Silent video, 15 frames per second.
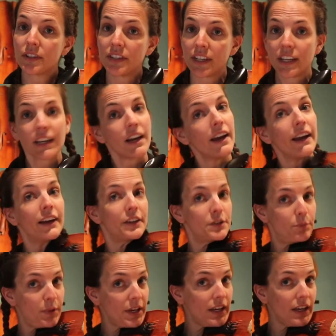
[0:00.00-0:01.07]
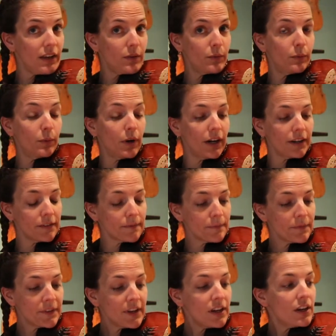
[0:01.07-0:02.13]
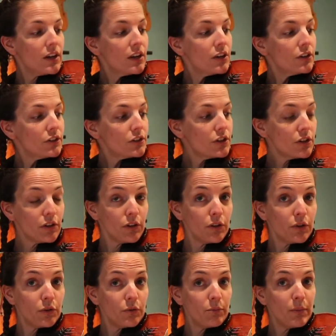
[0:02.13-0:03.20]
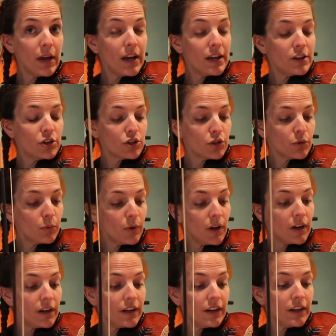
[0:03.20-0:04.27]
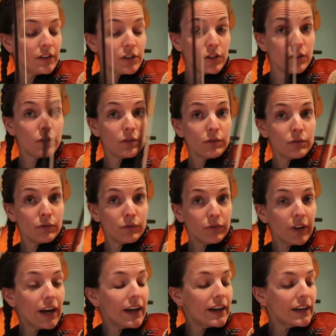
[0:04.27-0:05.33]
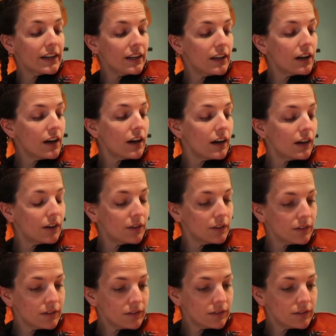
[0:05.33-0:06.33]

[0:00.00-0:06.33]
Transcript: D and B. 1, 2, measure 1 and 2, ready, go.